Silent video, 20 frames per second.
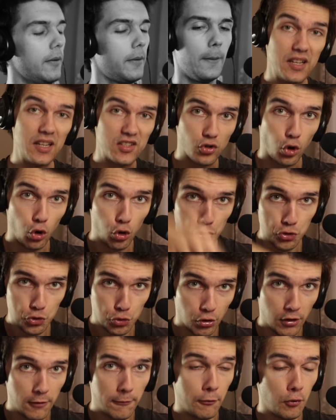Plus
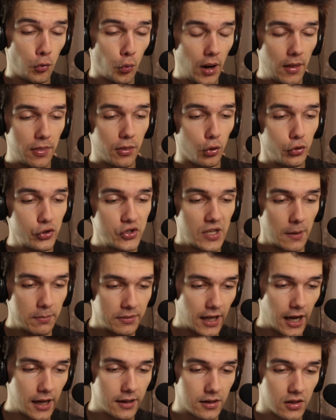also, if you read those
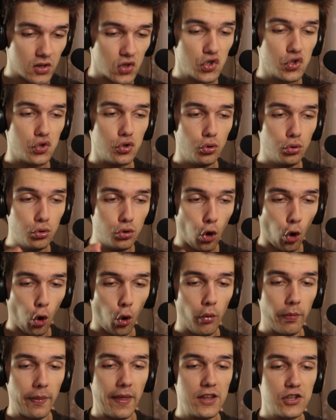subtitles, you
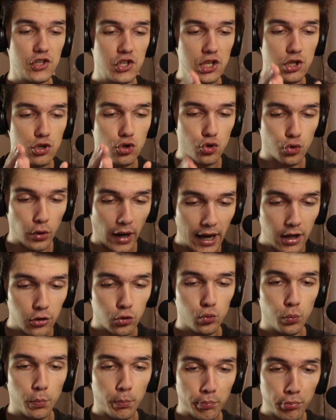know that she tried
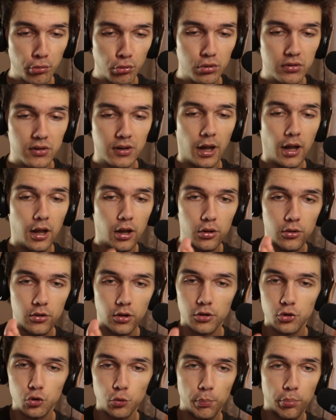
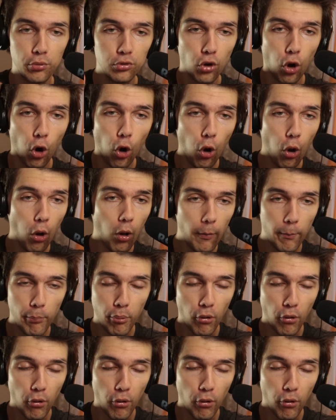to put all